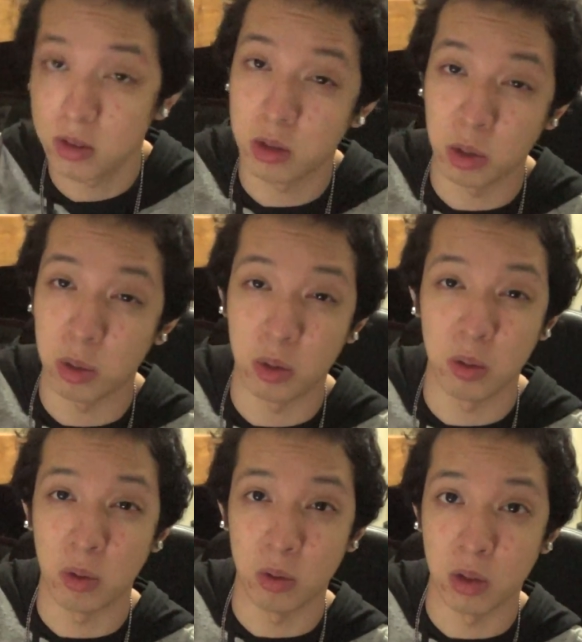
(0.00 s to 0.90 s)
to
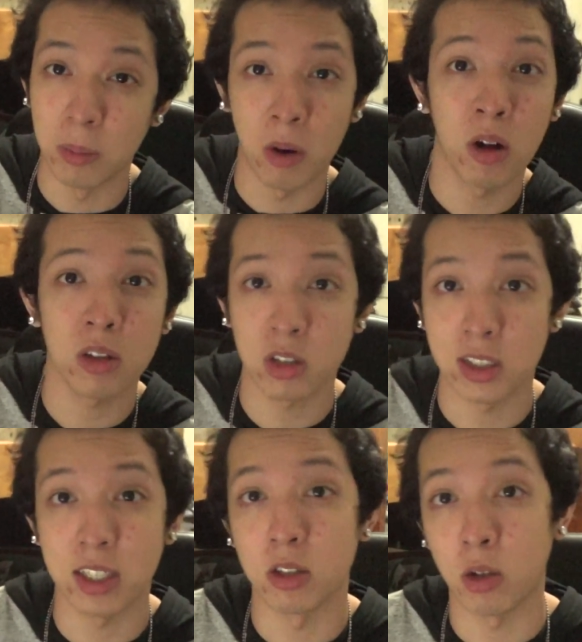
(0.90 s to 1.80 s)
the mall to
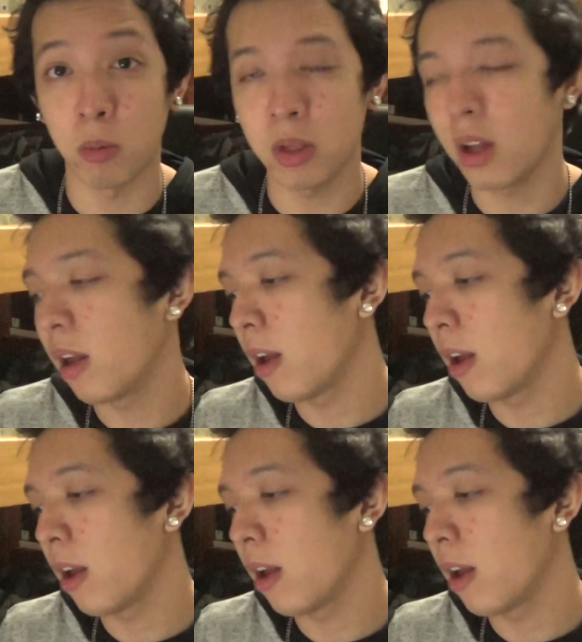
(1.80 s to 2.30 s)
see Hitomi.